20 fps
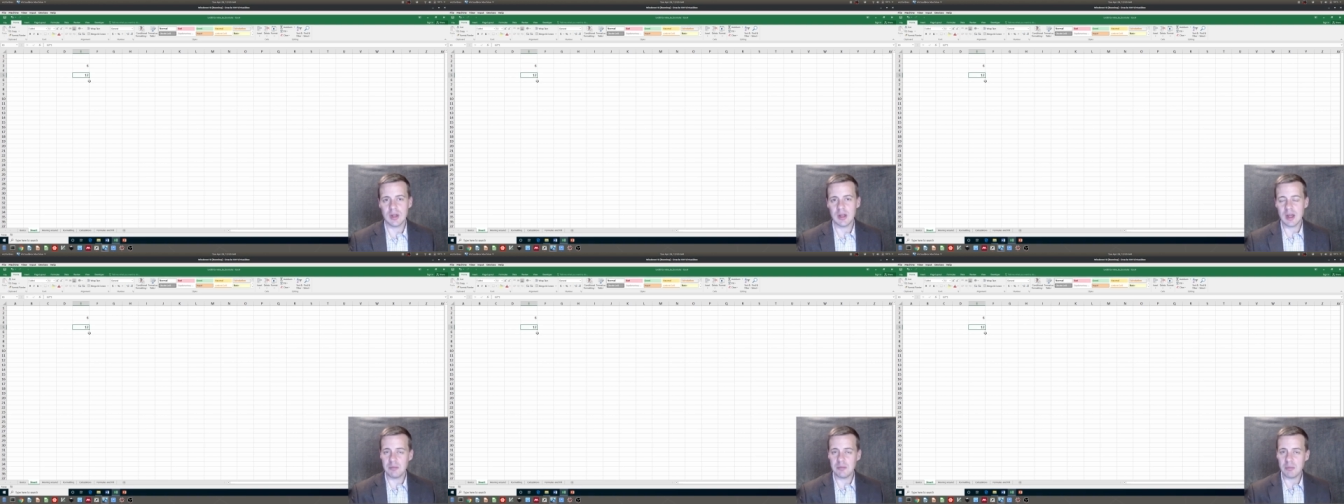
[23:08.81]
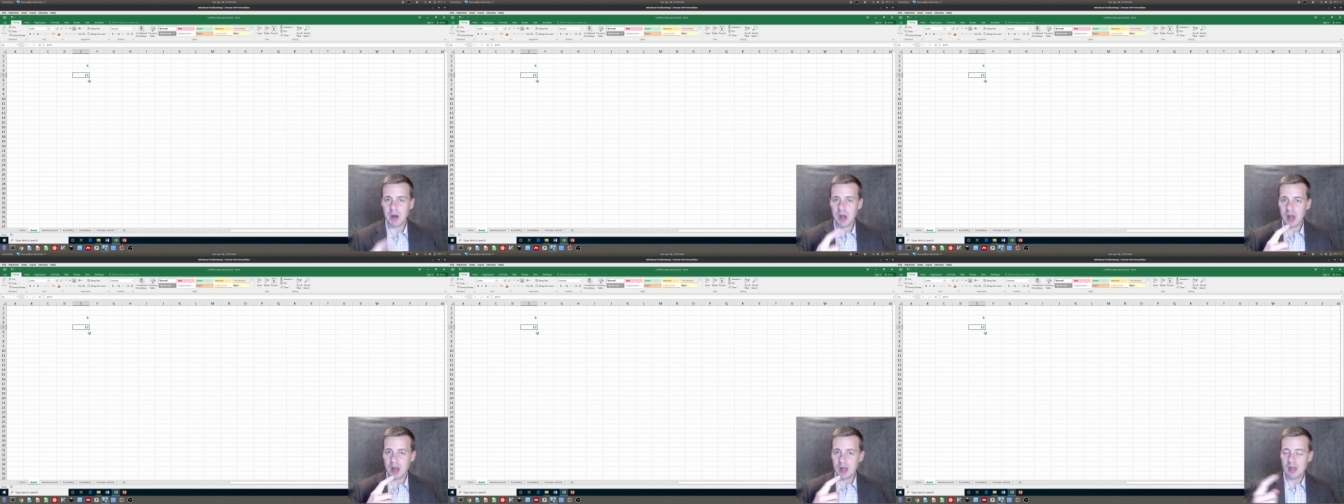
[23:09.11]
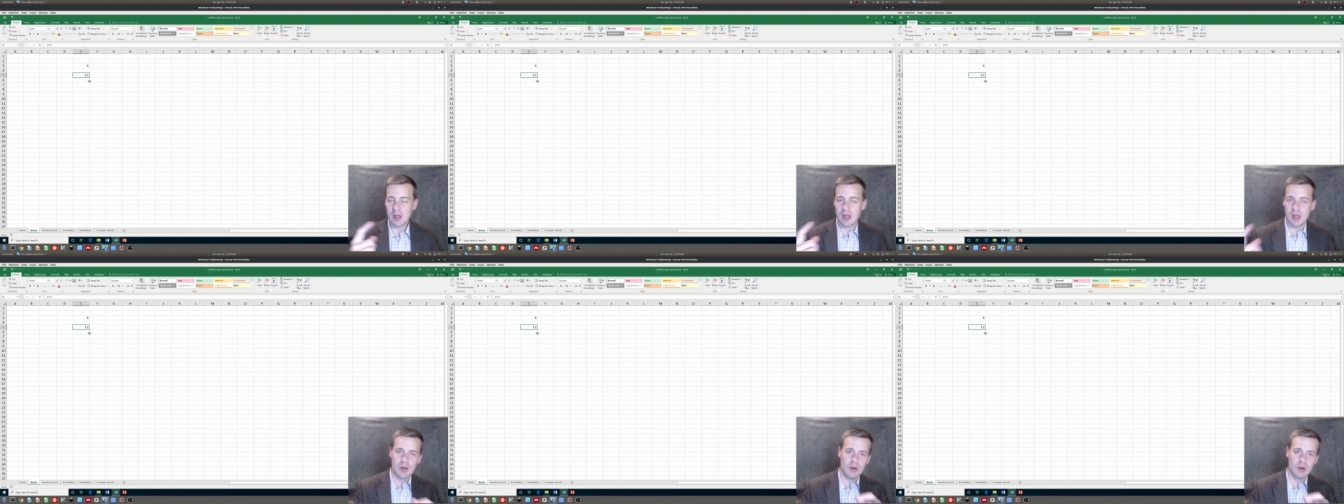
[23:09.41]
And by
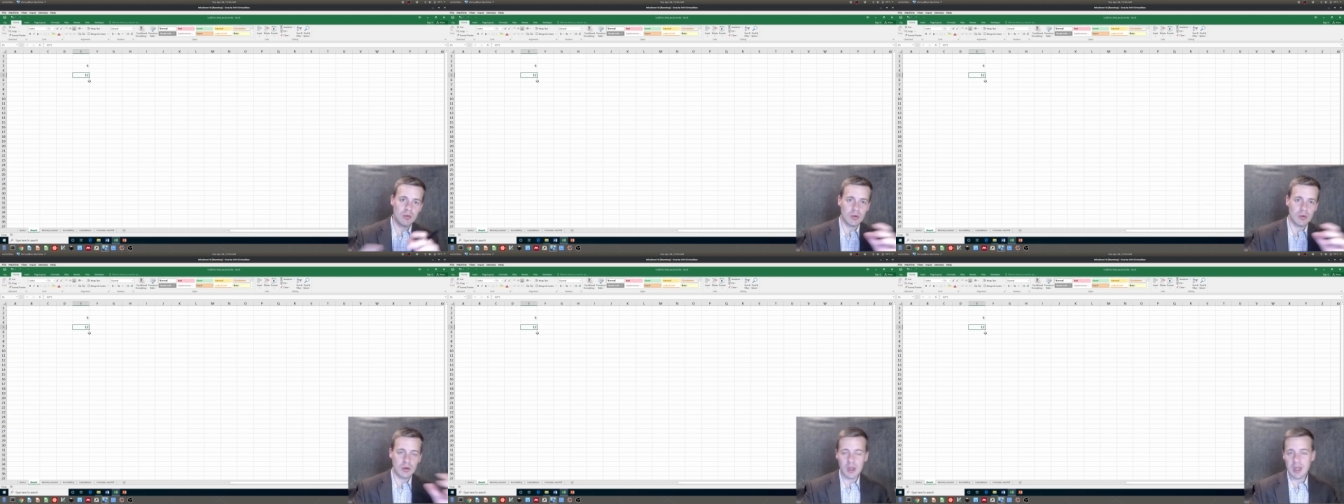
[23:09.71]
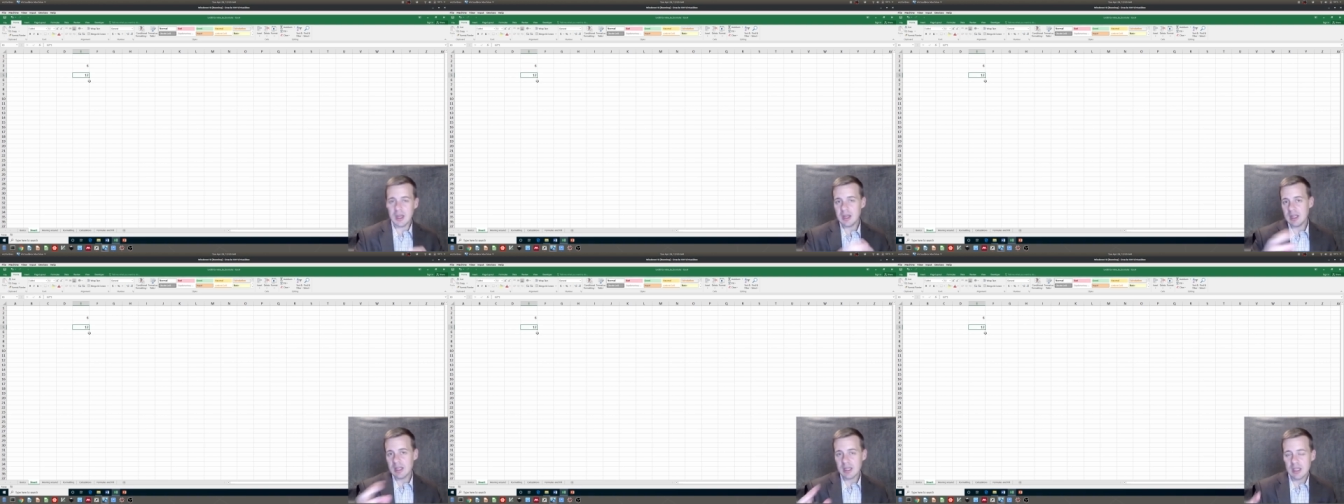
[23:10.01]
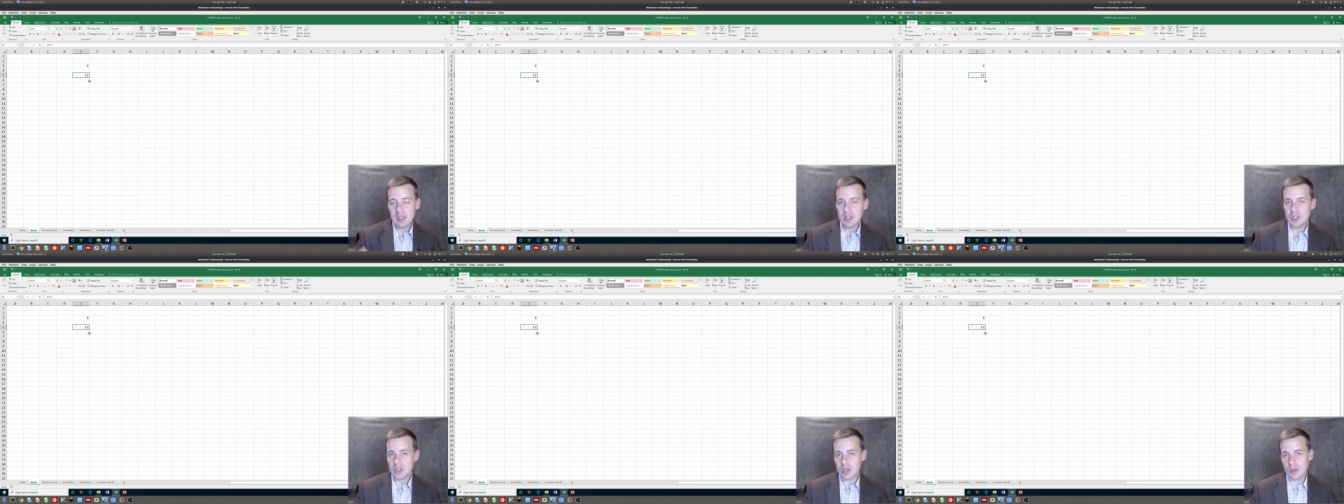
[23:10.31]
relating
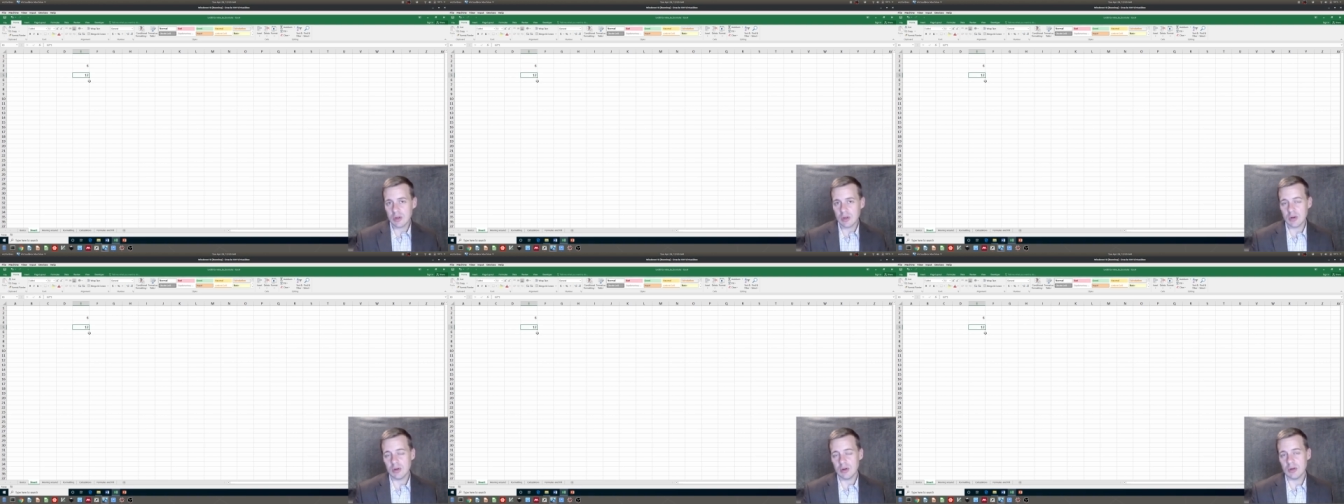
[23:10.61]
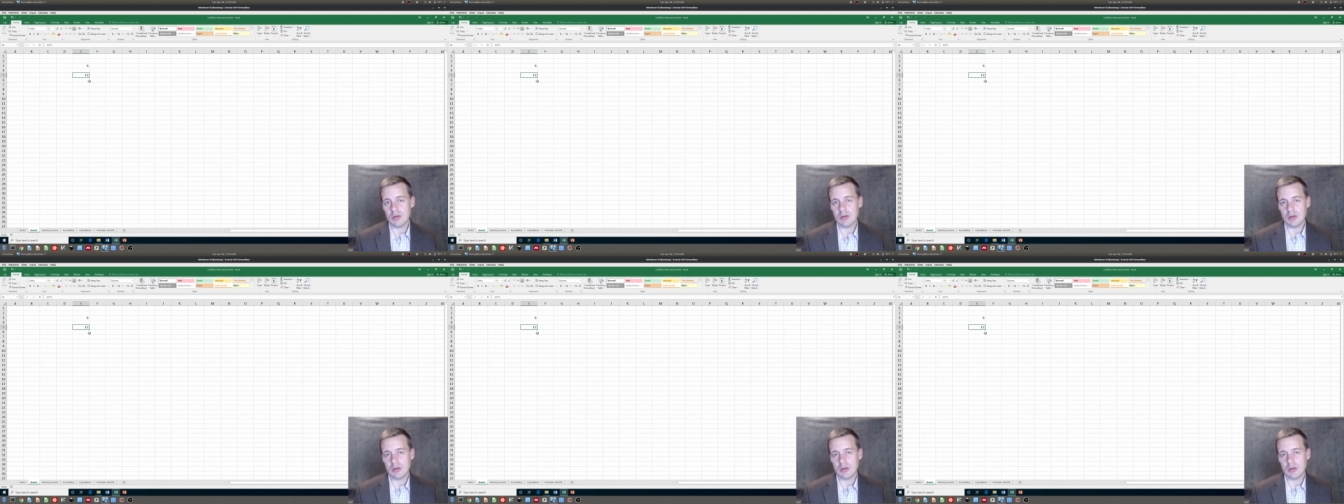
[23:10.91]
each other,